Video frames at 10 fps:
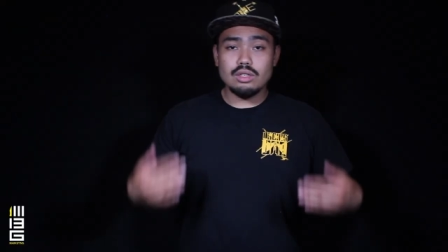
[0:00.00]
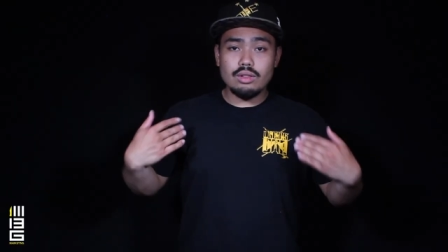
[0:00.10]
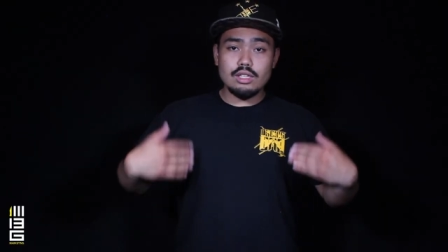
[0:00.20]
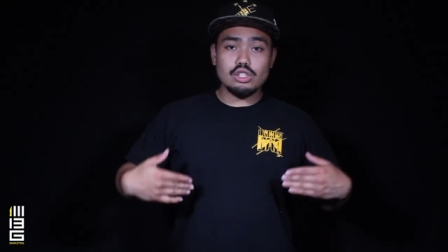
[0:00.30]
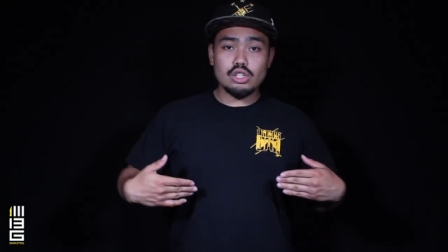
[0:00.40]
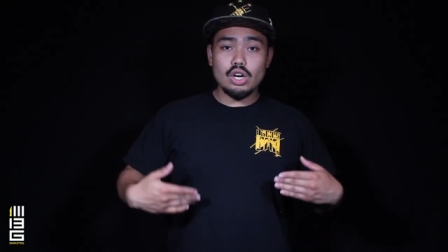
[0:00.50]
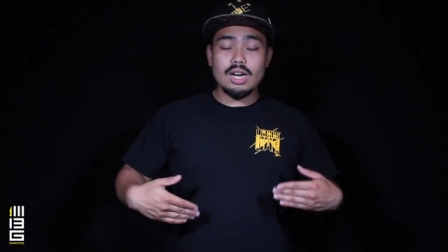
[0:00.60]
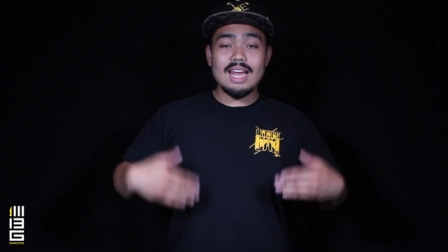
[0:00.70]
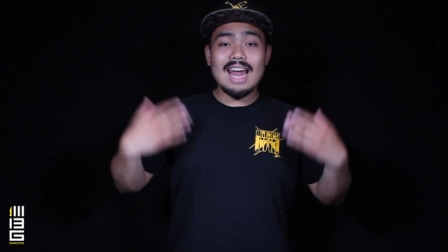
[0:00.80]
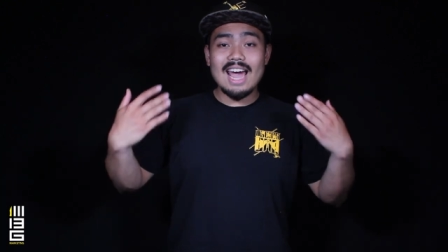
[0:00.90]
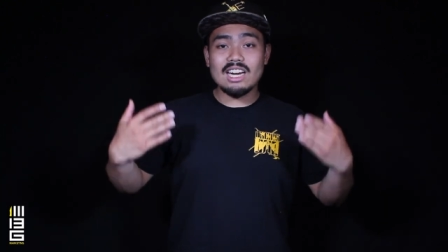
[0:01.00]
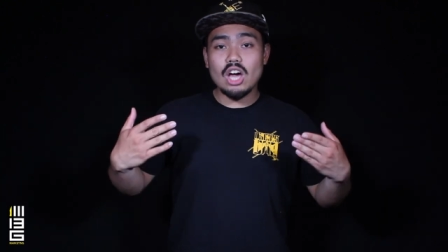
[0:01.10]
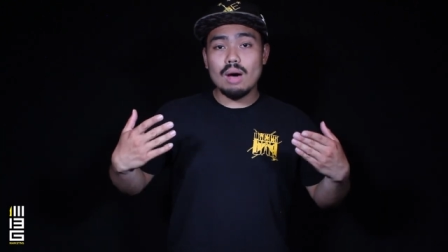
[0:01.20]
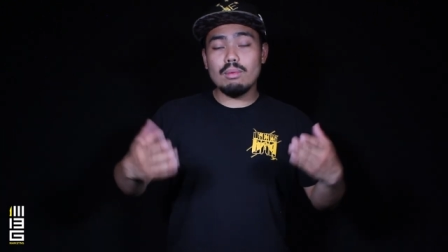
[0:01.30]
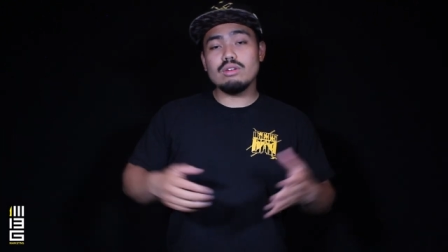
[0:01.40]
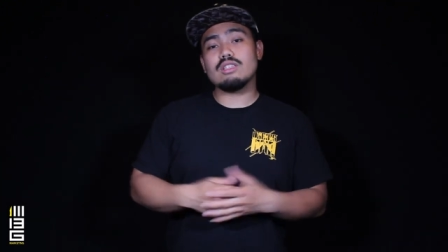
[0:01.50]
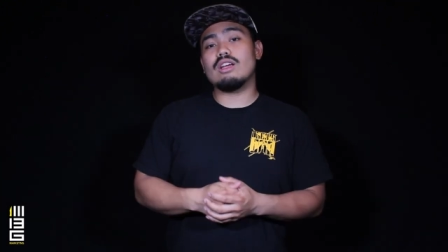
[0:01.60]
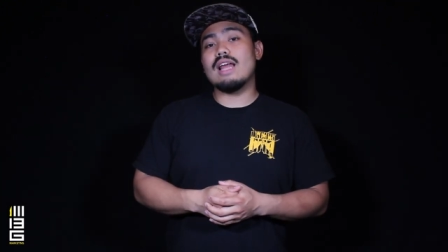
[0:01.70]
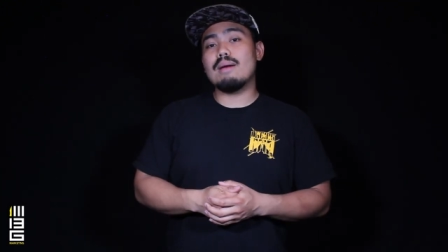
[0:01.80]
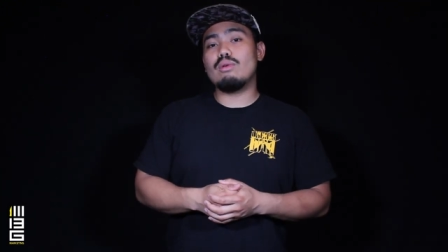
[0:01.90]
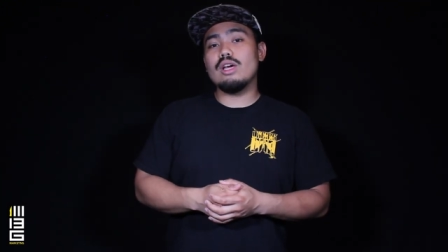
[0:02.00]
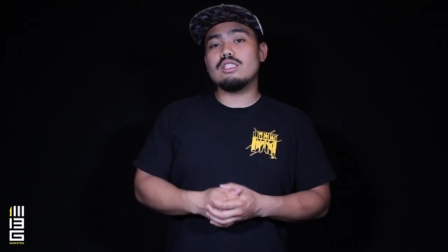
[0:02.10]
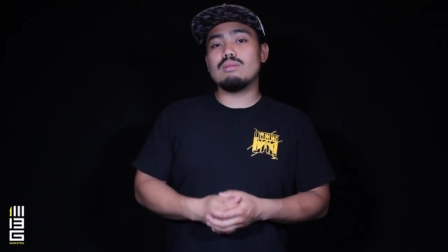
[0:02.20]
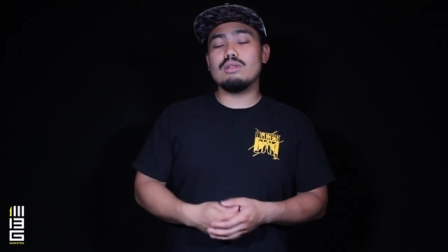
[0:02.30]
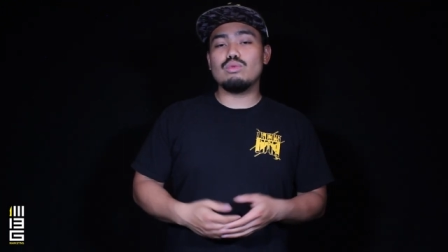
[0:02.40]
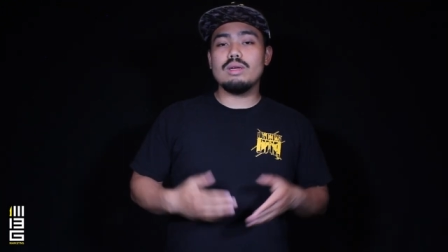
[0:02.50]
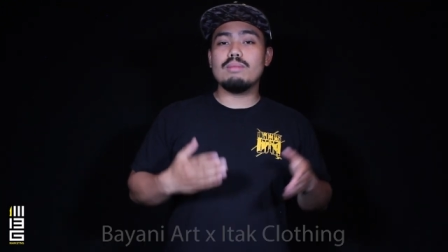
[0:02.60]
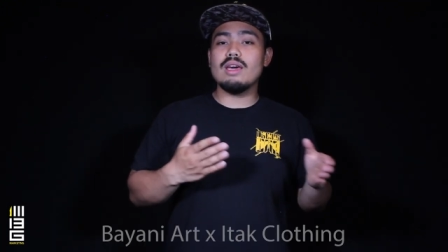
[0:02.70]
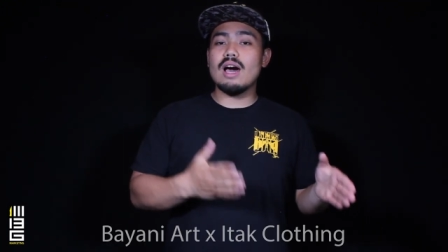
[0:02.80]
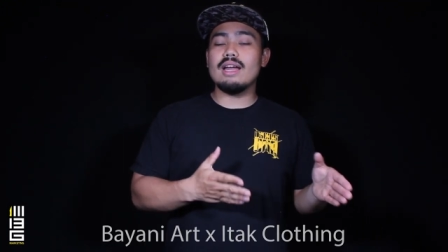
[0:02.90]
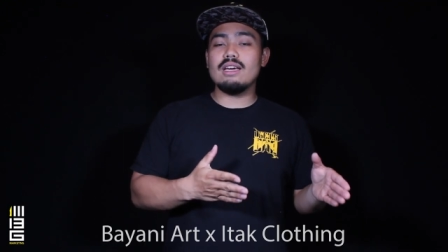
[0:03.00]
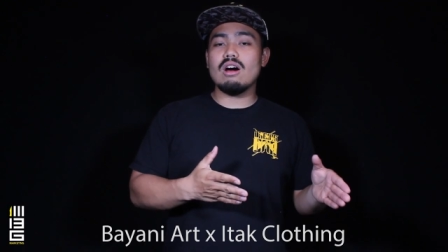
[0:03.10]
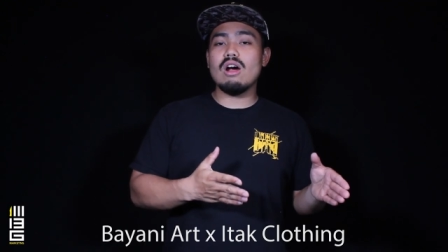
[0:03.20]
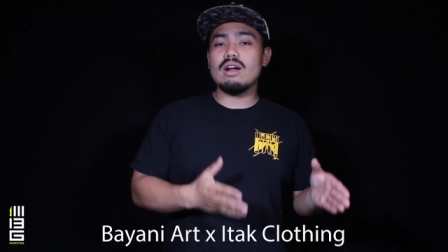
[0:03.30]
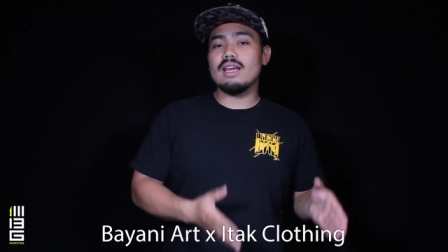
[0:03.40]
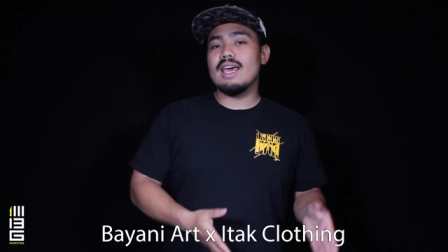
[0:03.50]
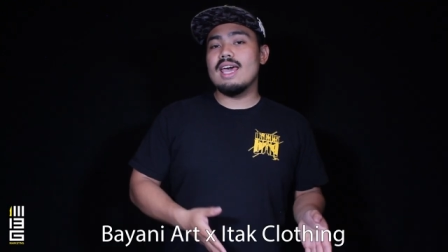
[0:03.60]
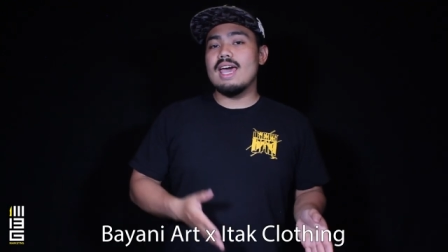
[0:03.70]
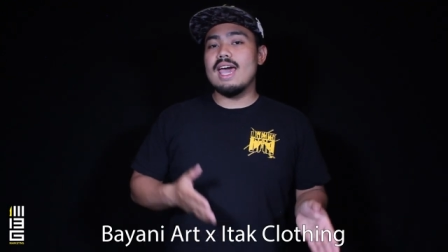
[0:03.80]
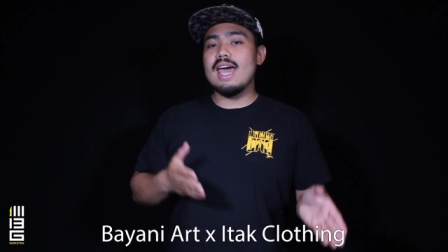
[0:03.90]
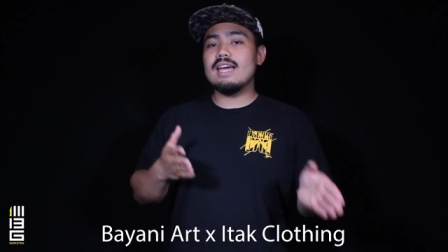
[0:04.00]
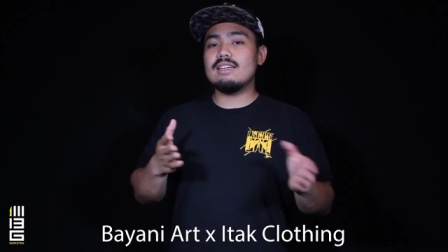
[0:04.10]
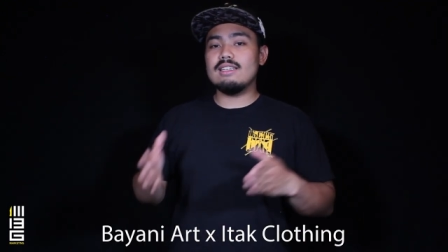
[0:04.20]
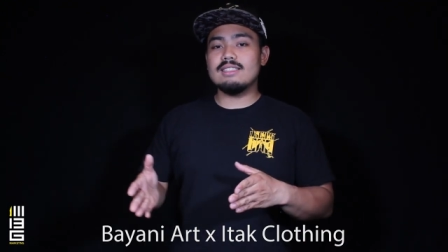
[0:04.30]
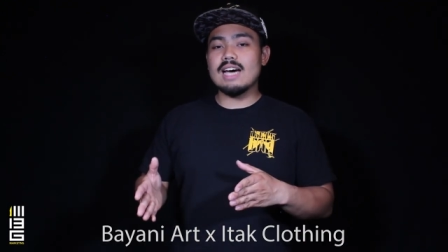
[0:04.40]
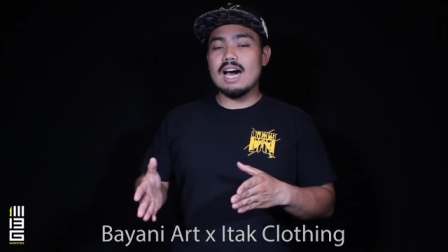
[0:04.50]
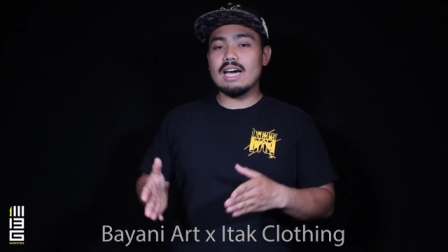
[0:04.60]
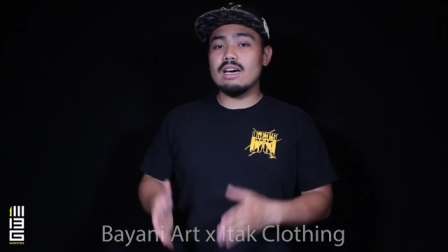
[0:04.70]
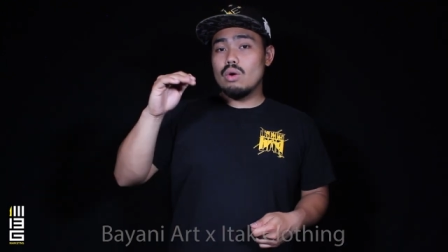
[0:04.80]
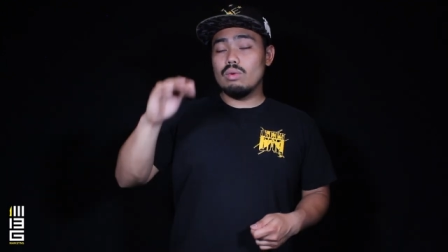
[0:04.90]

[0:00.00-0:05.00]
So this shirt and hat combo is a collaboration between Bayani Art and Itak.